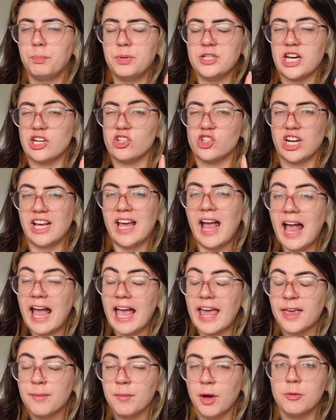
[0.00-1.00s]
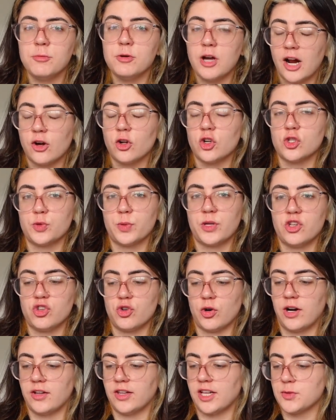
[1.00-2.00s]
potentially AIM, I'm not 100%
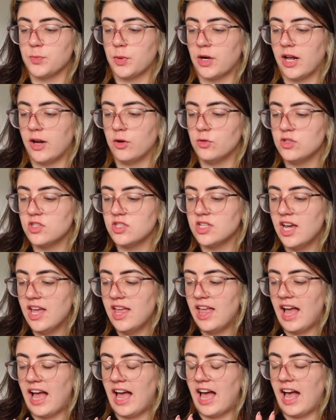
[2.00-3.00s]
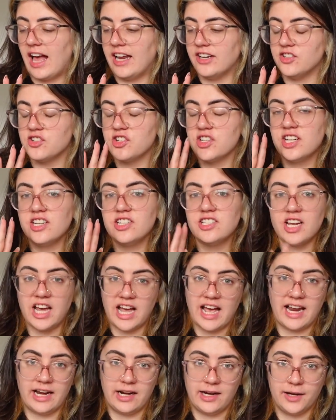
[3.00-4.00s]
sure how that's pronounced, and
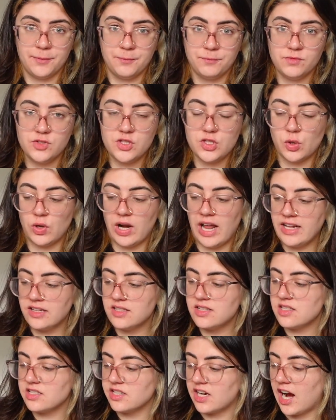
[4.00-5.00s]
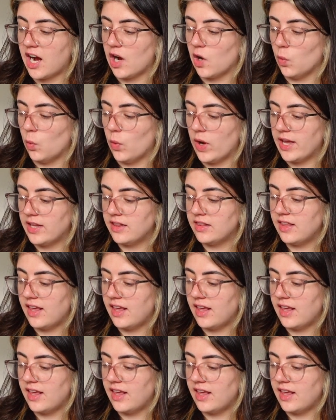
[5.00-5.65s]
Tala. So let's start with